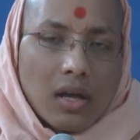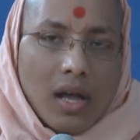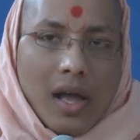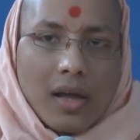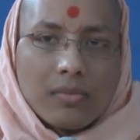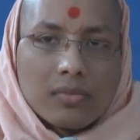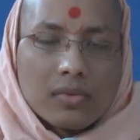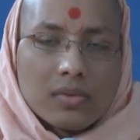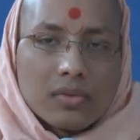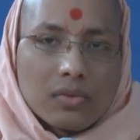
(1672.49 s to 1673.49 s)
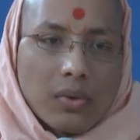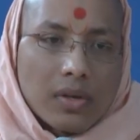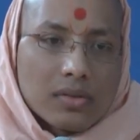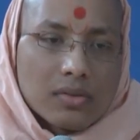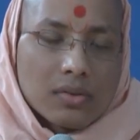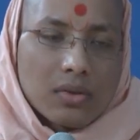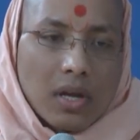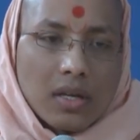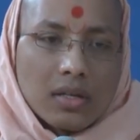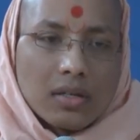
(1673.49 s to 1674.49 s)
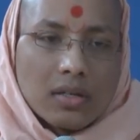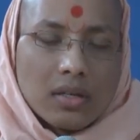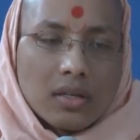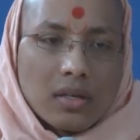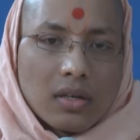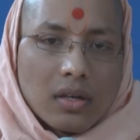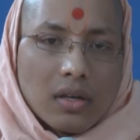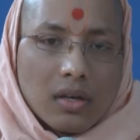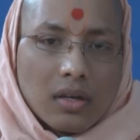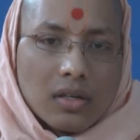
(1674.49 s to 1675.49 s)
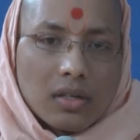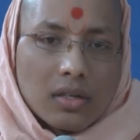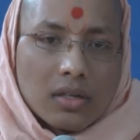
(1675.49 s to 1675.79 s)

I am so and so and uh,